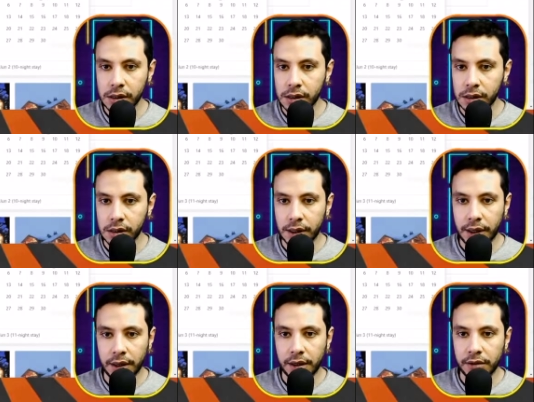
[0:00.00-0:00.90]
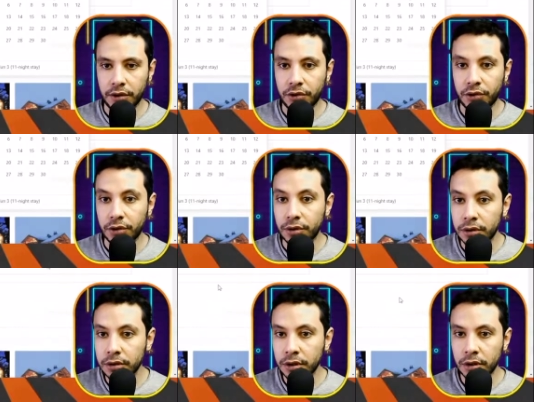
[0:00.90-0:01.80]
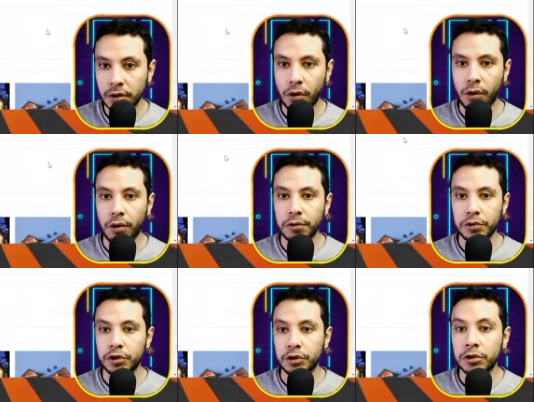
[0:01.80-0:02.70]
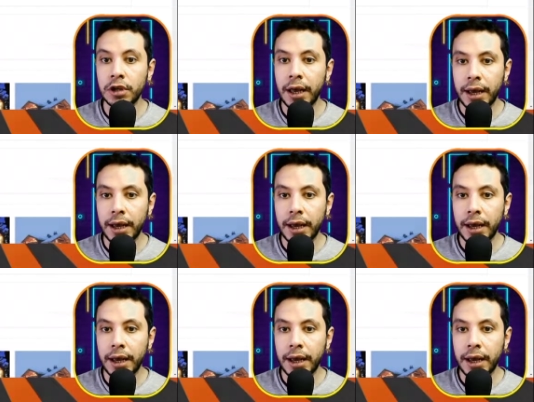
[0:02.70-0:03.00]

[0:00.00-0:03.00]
the 3rd of June.